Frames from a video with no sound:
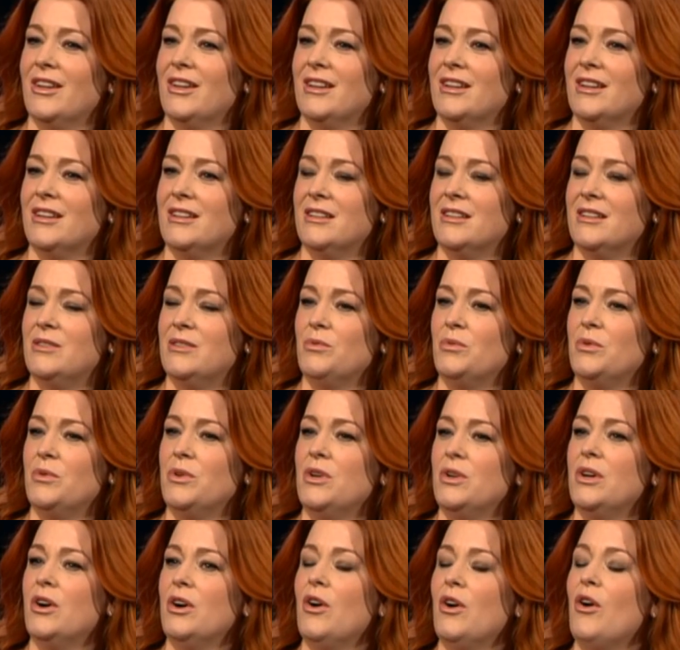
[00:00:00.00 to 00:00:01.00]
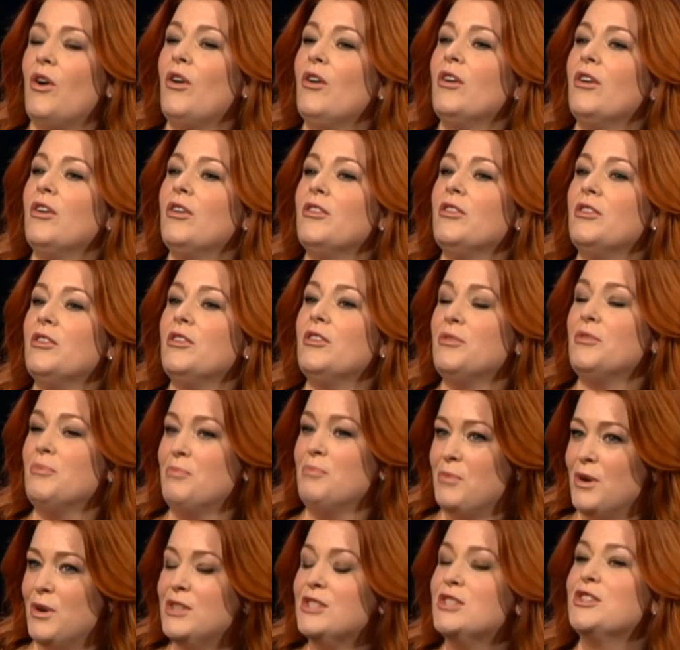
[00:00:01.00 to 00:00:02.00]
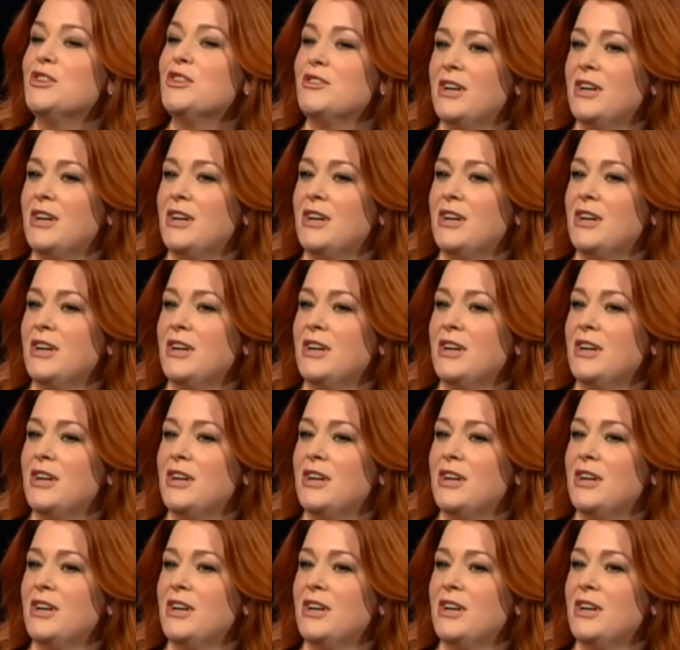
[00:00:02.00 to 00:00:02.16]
we would have said on deal in my part of